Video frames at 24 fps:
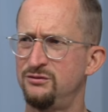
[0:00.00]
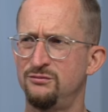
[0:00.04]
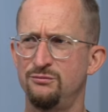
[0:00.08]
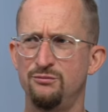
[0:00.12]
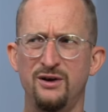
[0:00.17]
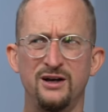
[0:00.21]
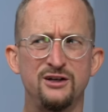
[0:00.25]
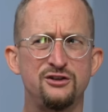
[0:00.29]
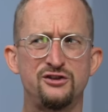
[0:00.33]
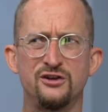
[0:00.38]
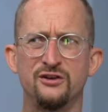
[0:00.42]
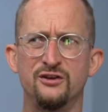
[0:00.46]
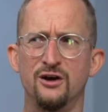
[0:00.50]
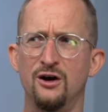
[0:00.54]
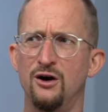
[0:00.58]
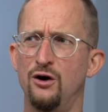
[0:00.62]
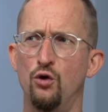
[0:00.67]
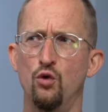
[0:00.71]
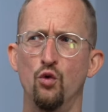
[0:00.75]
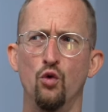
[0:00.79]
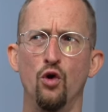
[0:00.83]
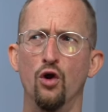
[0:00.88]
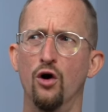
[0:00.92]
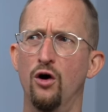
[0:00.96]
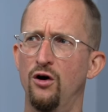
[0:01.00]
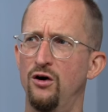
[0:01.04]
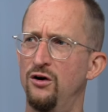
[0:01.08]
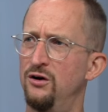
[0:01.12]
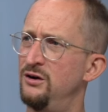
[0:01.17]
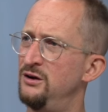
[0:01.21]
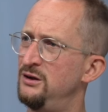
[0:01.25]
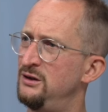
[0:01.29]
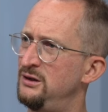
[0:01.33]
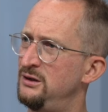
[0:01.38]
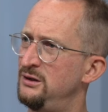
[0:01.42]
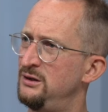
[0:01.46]
Basically the whole lot
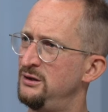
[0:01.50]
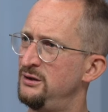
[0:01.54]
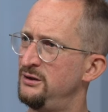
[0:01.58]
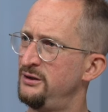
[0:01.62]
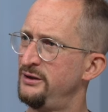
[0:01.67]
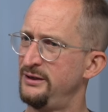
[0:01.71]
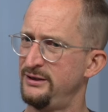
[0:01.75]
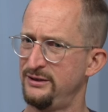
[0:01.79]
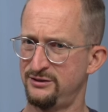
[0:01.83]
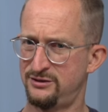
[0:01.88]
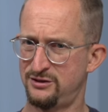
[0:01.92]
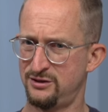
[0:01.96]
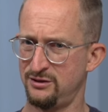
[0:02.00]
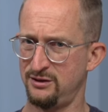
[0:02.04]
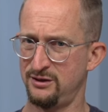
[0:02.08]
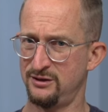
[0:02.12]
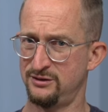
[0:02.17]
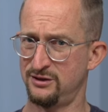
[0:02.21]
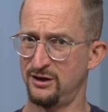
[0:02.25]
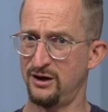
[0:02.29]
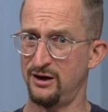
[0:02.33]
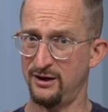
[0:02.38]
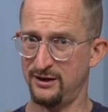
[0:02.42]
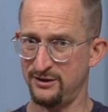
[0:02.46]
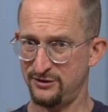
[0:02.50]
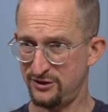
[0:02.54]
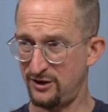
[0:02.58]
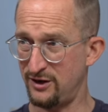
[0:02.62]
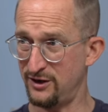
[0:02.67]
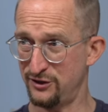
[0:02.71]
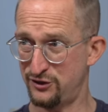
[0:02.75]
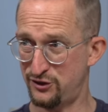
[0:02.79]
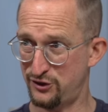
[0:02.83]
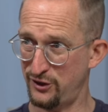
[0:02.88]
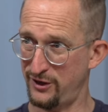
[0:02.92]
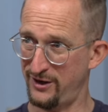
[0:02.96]
is, as
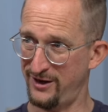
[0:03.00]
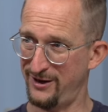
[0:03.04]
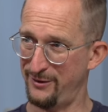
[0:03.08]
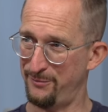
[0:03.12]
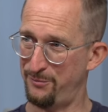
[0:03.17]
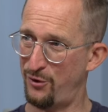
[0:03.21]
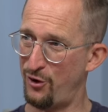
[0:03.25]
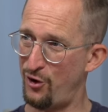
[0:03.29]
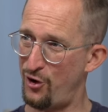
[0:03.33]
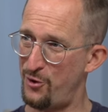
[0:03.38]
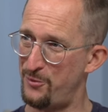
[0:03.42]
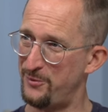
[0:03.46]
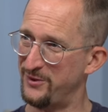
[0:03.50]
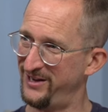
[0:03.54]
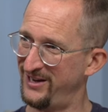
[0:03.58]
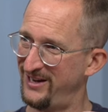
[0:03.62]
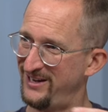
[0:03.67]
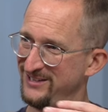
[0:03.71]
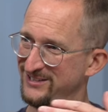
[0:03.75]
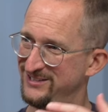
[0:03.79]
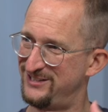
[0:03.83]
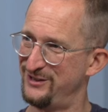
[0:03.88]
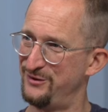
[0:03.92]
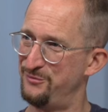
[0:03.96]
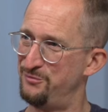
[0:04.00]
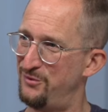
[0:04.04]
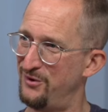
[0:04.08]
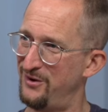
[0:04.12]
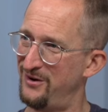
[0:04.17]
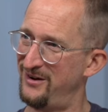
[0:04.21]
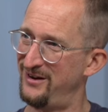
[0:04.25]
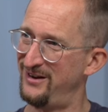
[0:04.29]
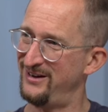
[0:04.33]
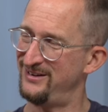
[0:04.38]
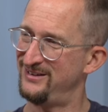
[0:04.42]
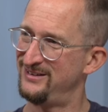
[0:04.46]
I see it, permeated
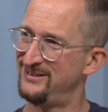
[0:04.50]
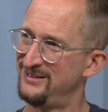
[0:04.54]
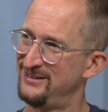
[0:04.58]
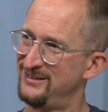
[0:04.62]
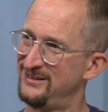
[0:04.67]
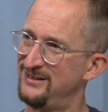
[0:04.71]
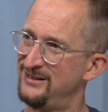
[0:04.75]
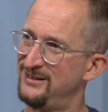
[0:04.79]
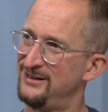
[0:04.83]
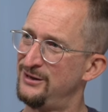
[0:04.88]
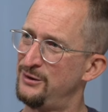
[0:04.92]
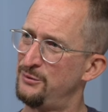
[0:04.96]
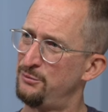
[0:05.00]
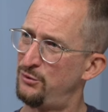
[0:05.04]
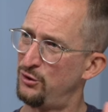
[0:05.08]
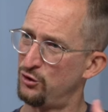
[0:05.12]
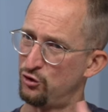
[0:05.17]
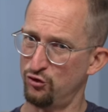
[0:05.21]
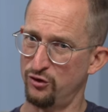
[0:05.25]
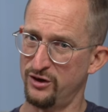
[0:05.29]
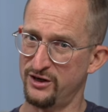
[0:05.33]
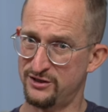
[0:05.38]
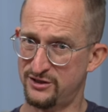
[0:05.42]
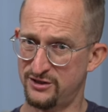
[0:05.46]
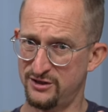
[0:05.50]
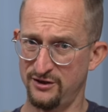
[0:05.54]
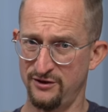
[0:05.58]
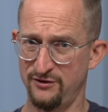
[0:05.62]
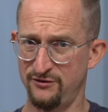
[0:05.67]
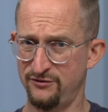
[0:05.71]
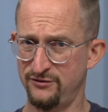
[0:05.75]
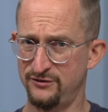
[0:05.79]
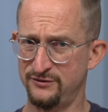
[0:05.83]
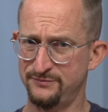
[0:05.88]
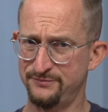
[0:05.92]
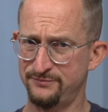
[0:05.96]
by
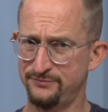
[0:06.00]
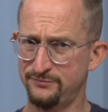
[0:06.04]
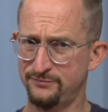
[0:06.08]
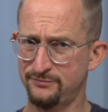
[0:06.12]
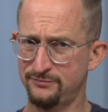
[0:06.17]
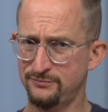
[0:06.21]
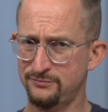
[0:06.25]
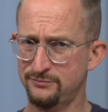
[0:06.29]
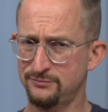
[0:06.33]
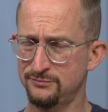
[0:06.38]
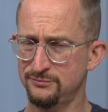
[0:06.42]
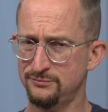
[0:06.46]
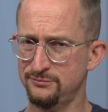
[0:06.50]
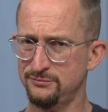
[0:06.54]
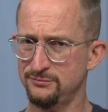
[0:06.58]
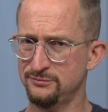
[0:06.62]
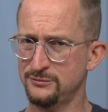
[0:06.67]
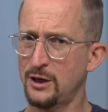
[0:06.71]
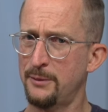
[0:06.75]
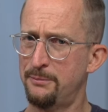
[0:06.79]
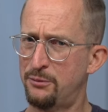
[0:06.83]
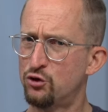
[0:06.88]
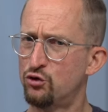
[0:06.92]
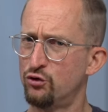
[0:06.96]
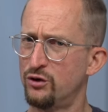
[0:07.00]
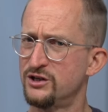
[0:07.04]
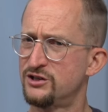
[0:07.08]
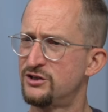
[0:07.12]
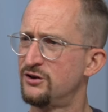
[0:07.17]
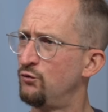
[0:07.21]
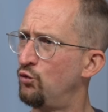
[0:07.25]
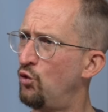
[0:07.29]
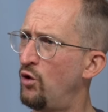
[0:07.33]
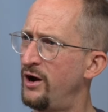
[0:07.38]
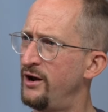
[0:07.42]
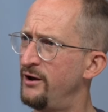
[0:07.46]
progressive
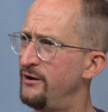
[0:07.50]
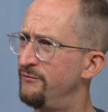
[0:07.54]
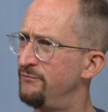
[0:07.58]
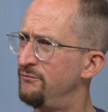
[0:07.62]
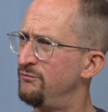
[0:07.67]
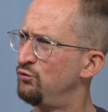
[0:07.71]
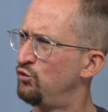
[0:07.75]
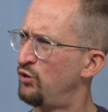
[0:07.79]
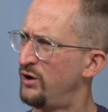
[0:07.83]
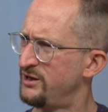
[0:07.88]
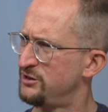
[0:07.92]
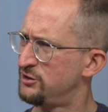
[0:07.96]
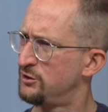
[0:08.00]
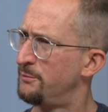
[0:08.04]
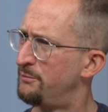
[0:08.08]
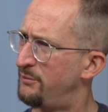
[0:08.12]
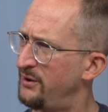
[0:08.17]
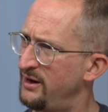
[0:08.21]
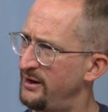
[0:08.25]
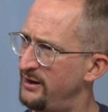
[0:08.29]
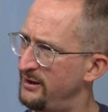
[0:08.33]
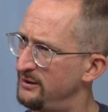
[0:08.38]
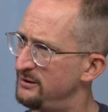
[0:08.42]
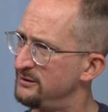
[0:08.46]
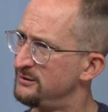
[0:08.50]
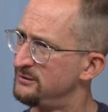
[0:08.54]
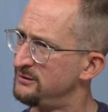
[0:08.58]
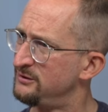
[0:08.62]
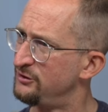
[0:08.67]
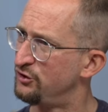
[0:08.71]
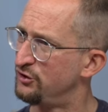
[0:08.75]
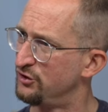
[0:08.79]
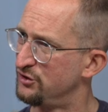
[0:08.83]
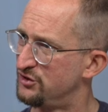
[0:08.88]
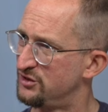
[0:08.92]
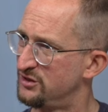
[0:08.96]
ways of being,
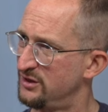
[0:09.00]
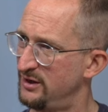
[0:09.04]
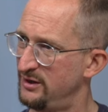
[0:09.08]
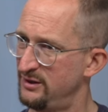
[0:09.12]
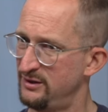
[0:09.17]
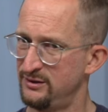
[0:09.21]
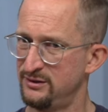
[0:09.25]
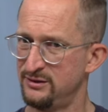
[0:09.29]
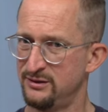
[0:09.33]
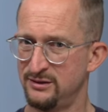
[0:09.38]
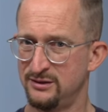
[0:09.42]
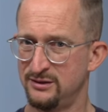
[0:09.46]
you could say.